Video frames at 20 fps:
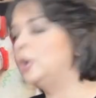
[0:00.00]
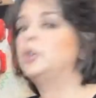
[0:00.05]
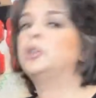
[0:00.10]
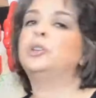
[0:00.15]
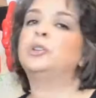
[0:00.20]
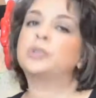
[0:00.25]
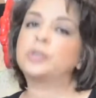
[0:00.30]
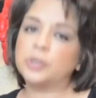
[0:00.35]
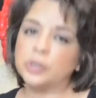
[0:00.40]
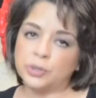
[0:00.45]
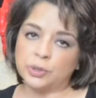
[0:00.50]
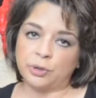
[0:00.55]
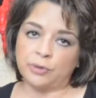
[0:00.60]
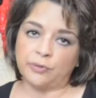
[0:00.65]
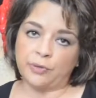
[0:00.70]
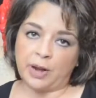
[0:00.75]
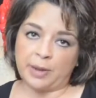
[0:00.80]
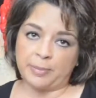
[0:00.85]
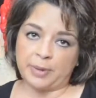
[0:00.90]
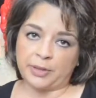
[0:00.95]
use the stir
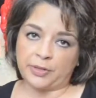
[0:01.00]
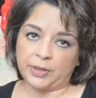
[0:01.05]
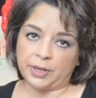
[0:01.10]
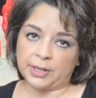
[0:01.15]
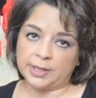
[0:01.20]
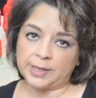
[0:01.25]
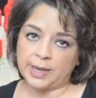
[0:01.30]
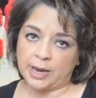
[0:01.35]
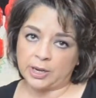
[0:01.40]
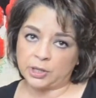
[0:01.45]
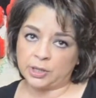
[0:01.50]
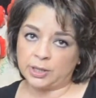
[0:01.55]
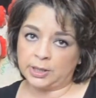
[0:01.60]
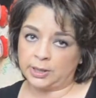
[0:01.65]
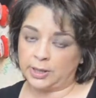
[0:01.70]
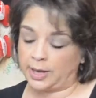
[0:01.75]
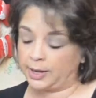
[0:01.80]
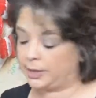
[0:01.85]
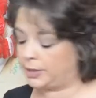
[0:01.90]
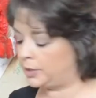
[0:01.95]
fry method. It's actually a
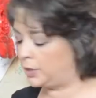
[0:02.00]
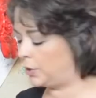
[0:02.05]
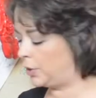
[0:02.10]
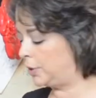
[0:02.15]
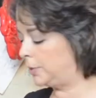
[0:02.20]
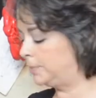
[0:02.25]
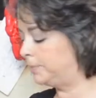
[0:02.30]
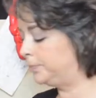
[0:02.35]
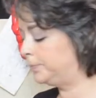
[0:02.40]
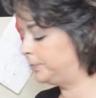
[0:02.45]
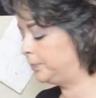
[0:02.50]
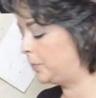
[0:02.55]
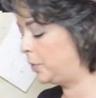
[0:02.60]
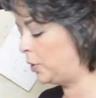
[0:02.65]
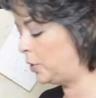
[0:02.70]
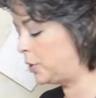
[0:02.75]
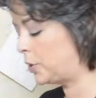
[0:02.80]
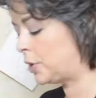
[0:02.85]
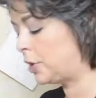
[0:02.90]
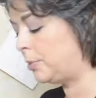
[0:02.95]
lot easier.
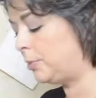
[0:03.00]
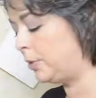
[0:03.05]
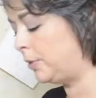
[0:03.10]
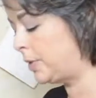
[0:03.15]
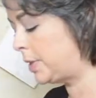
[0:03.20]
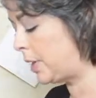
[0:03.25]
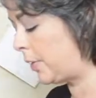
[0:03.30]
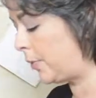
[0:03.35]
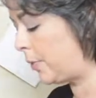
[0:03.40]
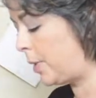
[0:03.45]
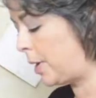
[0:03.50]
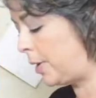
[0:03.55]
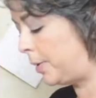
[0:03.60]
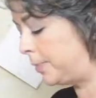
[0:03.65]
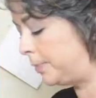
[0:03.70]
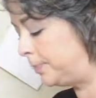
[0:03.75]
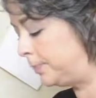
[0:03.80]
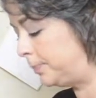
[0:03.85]
You're just going to move stuff around